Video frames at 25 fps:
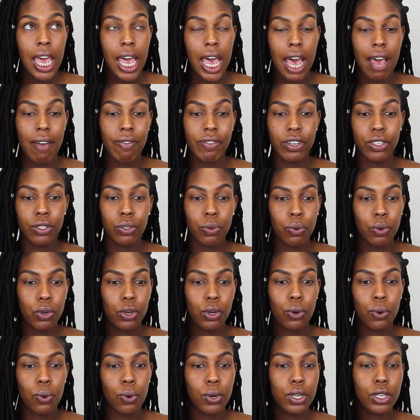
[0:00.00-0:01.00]
I've just
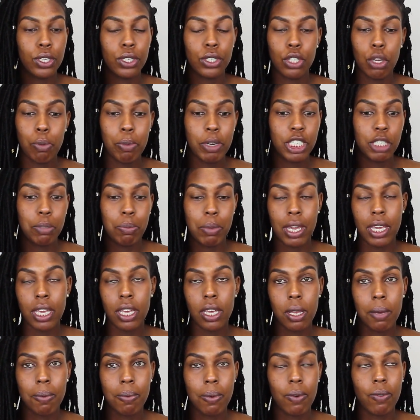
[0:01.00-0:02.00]
ordered so much
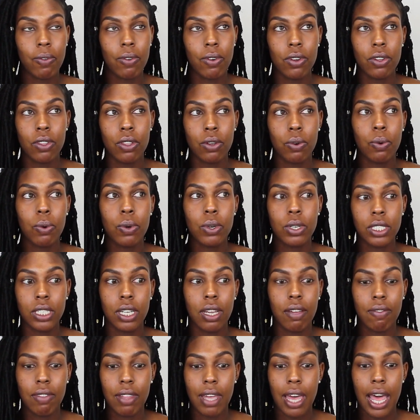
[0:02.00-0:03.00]
makeup over the course
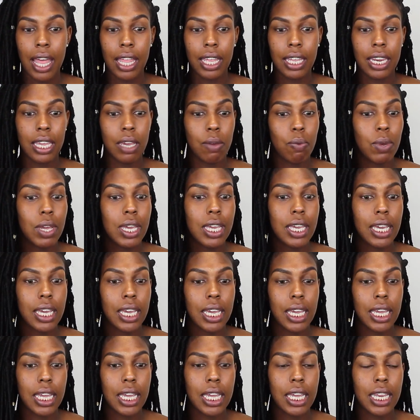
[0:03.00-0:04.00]
of the holiday
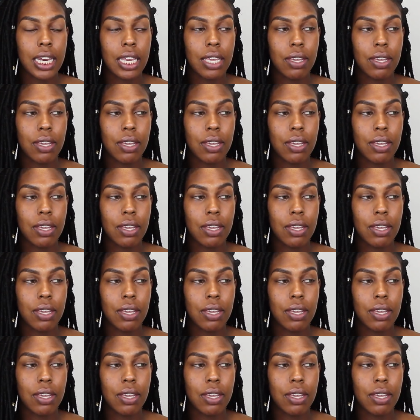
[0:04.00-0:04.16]
weekend.